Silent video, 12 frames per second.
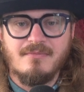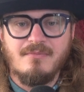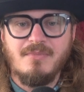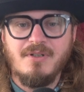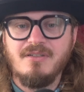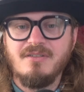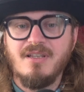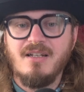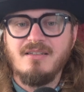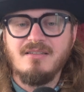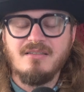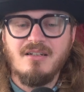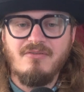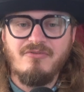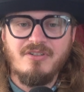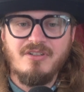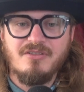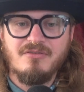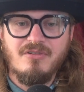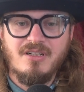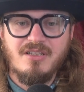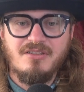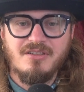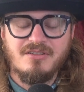because that discomfort is
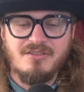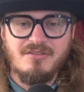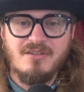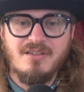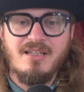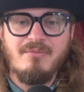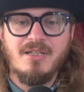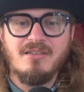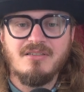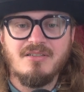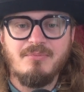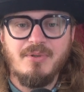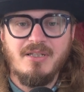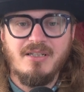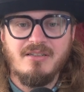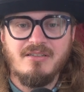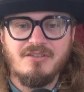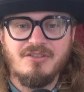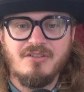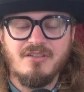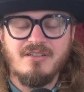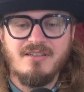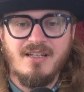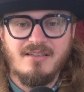really just your limits being
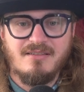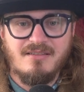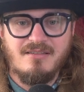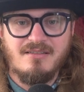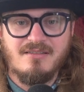tested.